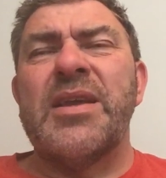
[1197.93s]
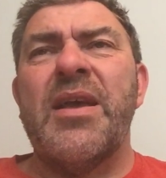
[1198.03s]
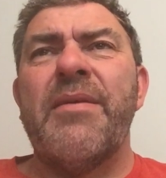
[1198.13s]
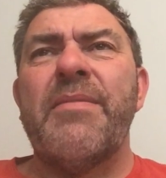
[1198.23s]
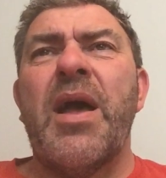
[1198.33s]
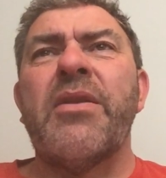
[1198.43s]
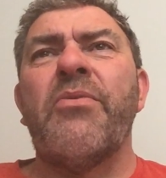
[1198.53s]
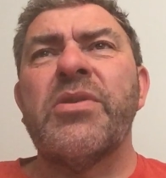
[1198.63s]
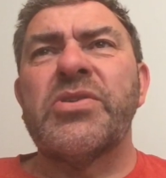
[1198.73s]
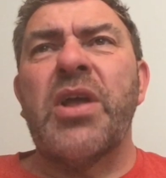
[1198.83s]
it, and I
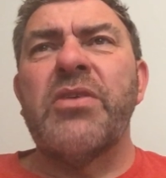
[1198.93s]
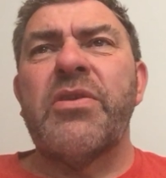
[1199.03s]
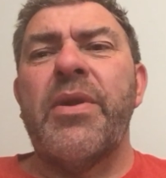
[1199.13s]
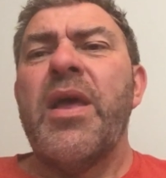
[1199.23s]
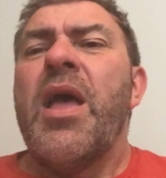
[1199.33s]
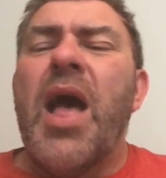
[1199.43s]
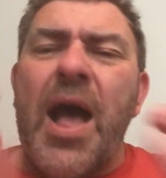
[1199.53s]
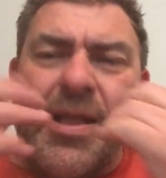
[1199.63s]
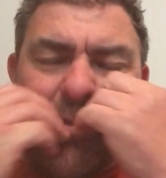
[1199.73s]
want to start doing. And